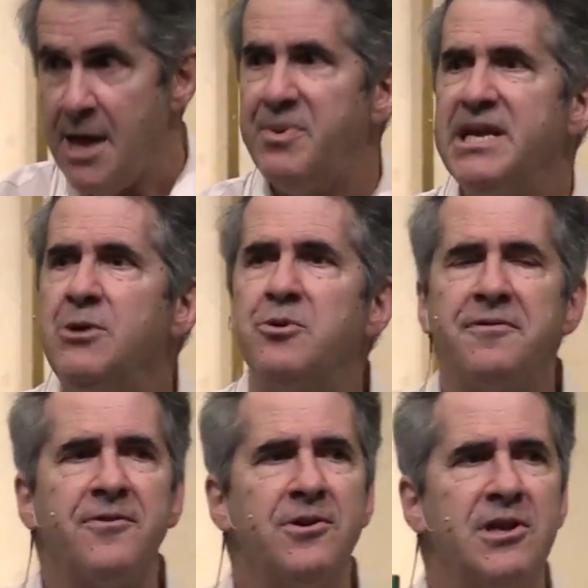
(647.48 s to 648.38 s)
but he
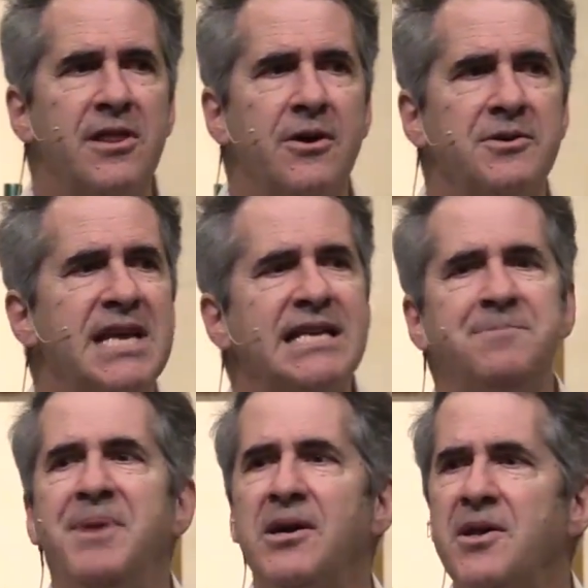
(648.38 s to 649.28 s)
referred to those as
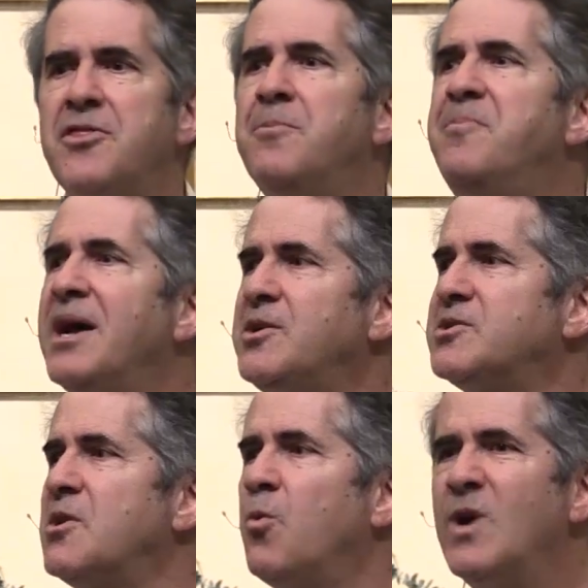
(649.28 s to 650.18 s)
the
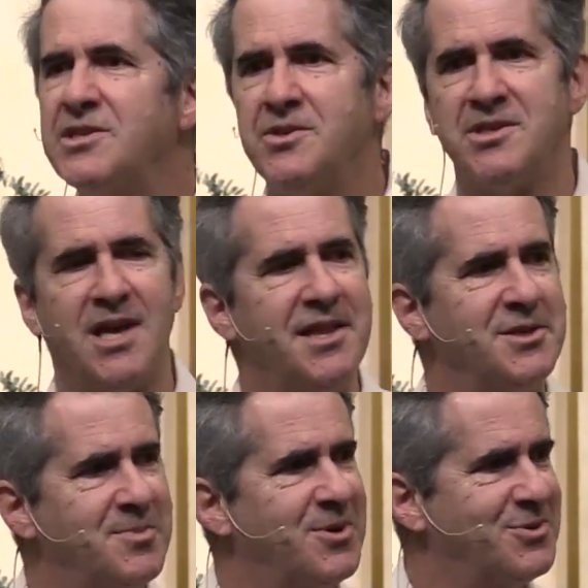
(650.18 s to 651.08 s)
bells and whistles on the
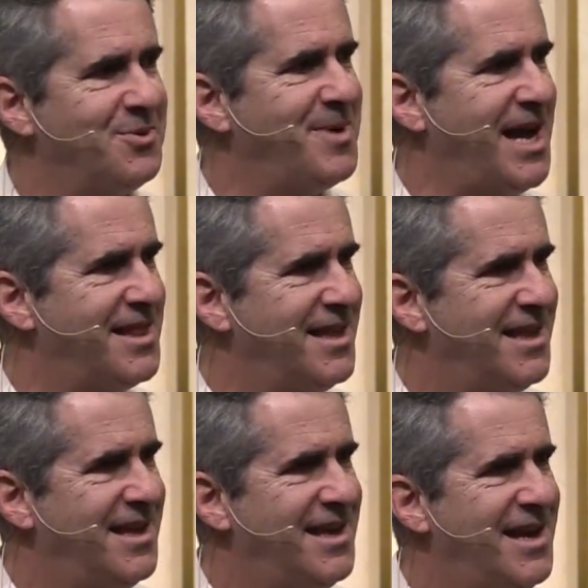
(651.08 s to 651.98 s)
spiritual path.
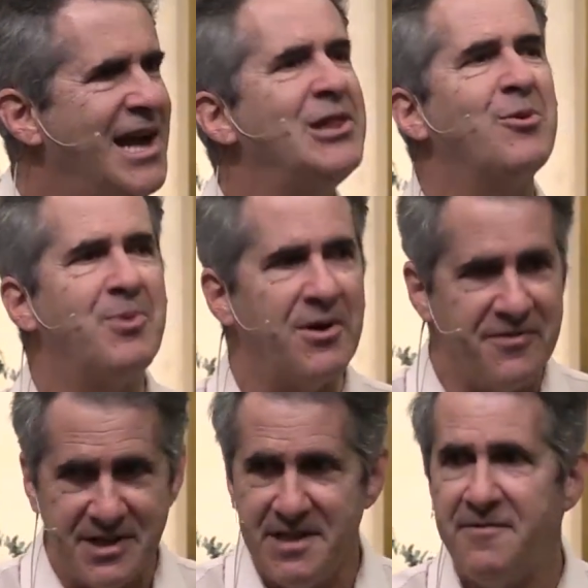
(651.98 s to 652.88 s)
They're
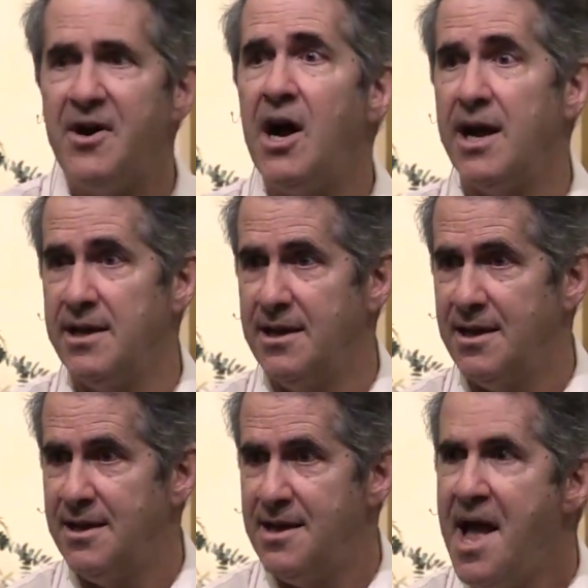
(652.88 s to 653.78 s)
perfectly fine,
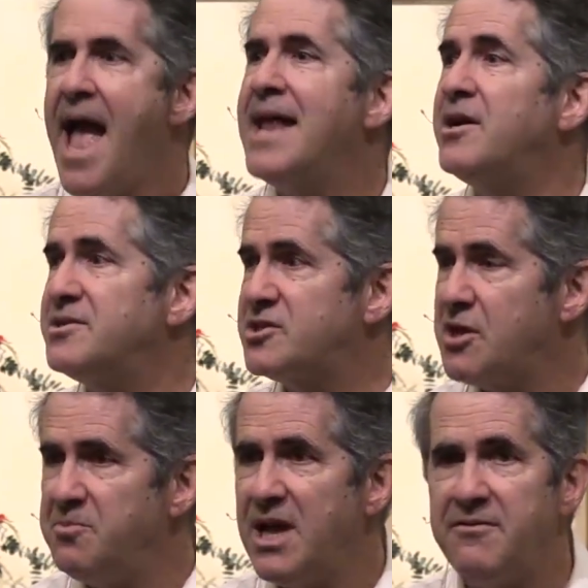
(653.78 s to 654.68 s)
and on
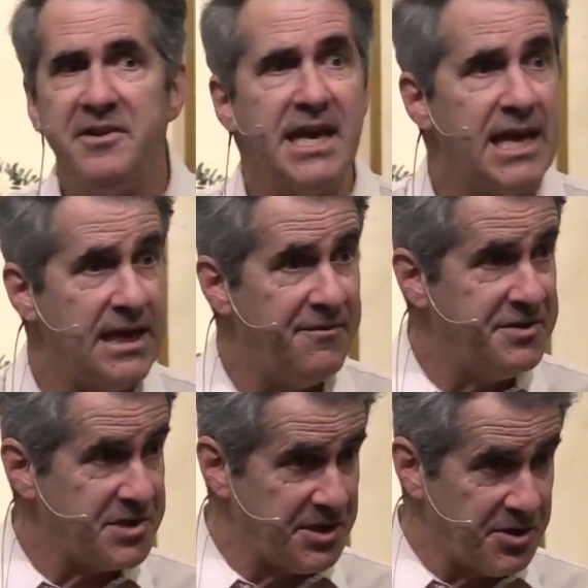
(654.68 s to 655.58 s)
some level they can give
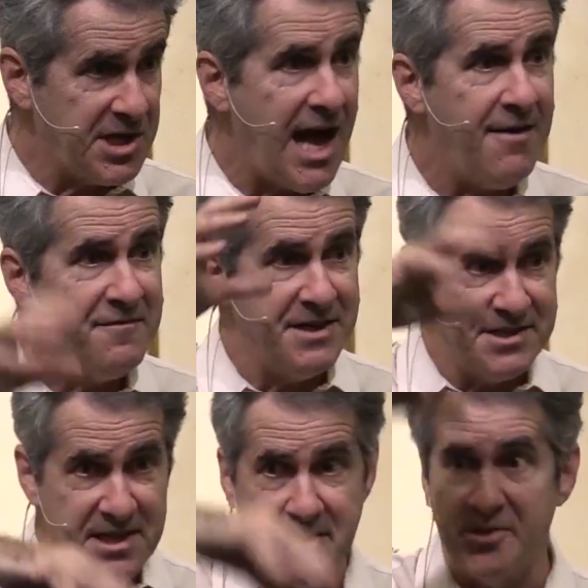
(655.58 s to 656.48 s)
us a little
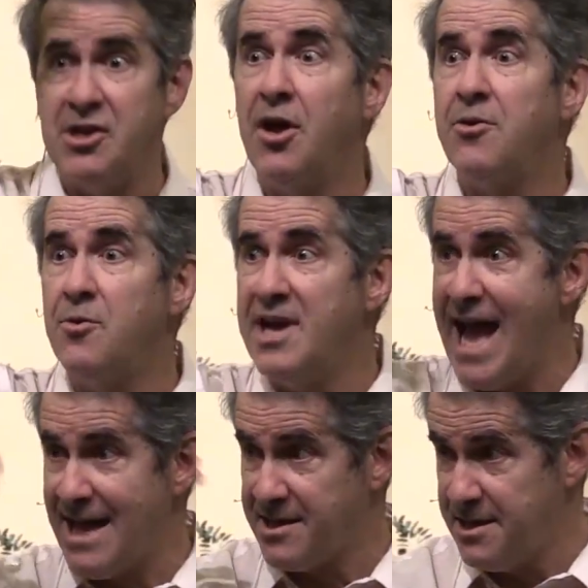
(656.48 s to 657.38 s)
confidence that there's another
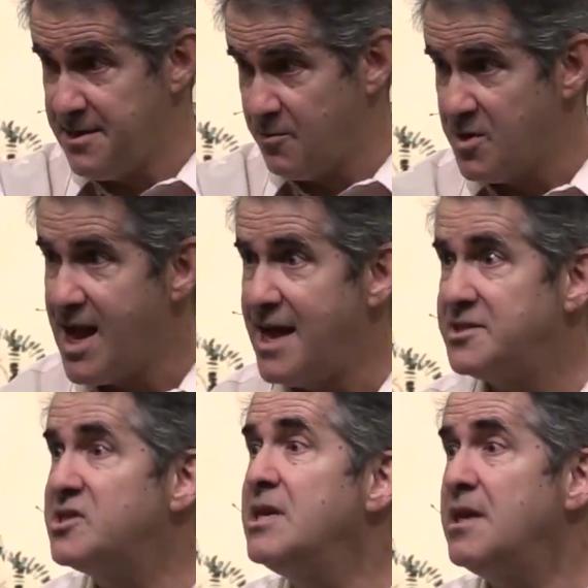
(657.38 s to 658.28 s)
reality that we're not
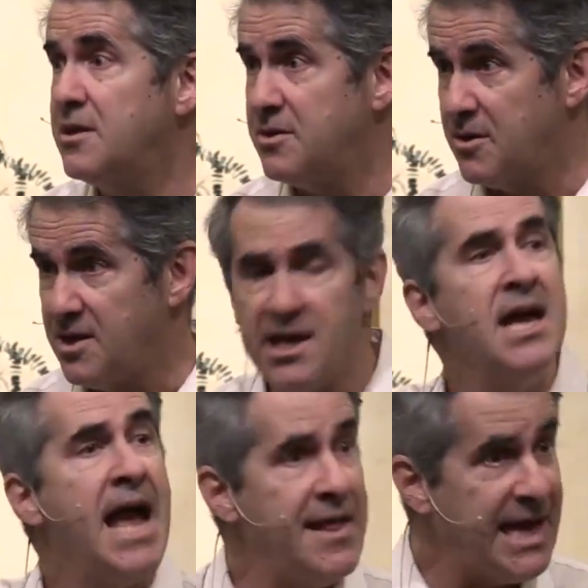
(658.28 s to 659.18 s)
seeing clearly,
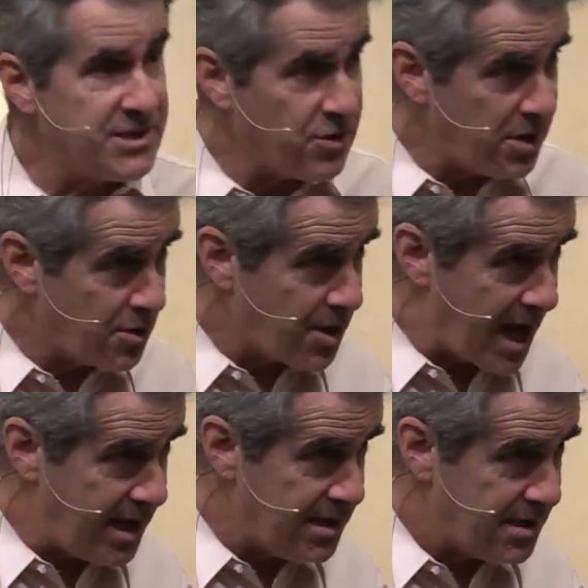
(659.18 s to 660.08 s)
and that's all
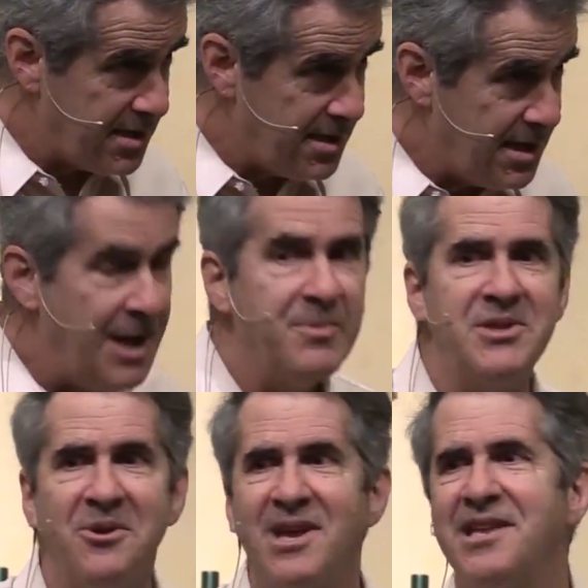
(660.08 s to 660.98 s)
great, but
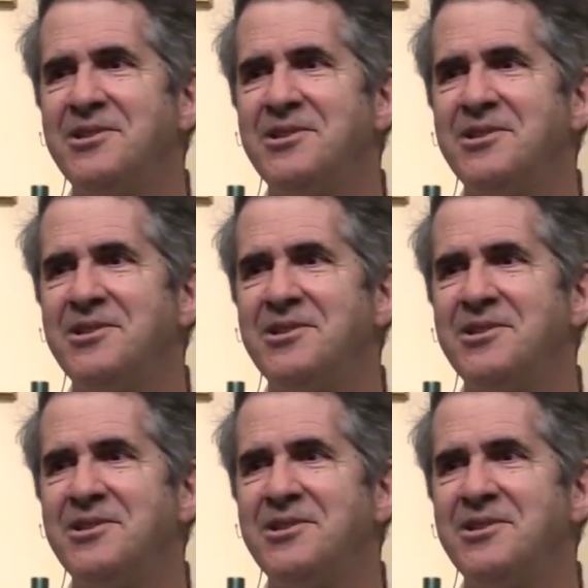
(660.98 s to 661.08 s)
don't get